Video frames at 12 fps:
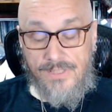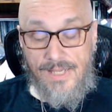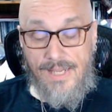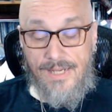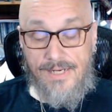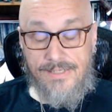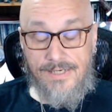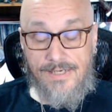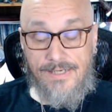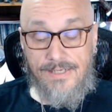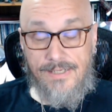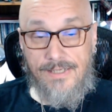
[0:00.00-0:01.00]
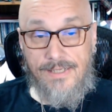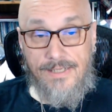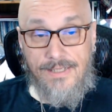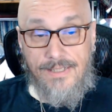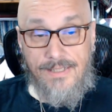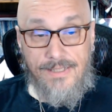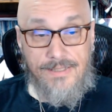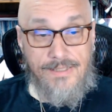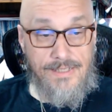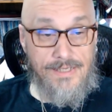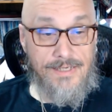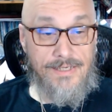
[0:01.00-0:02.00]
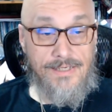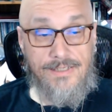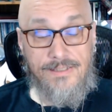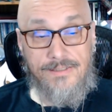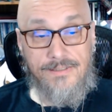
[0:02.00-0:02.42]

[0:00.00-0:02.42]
and uh, the uh,